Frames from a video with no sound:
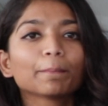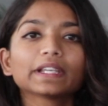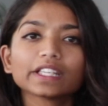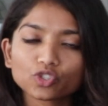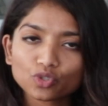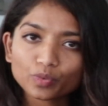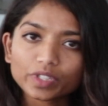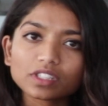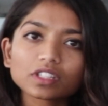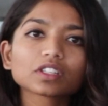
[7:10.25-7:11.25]
please do
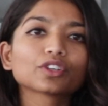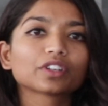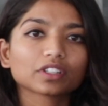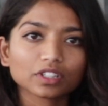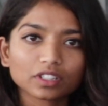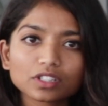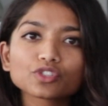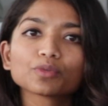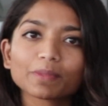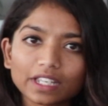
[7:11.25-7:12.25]
visit your
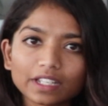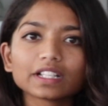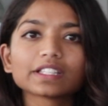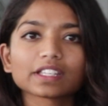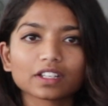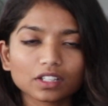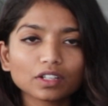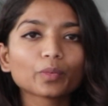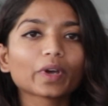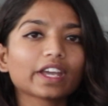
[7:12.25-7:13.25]
nearest Humain Health Center
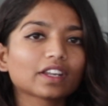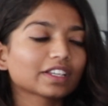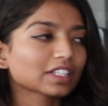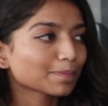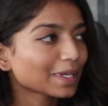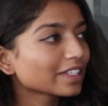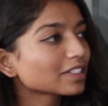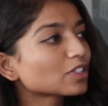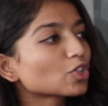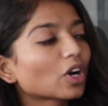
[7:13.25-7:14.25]
where our
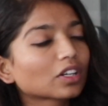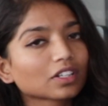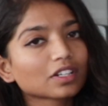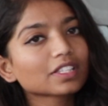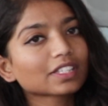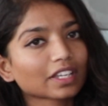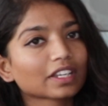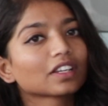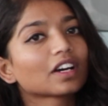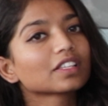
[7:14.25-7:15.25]
experienced doctors
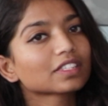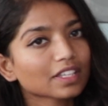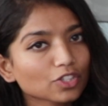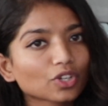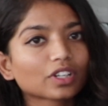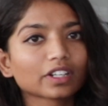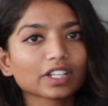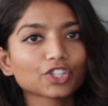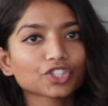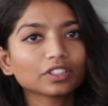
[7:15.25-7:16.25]
can assess your
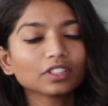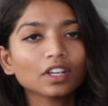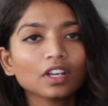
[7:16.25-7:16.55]
condition.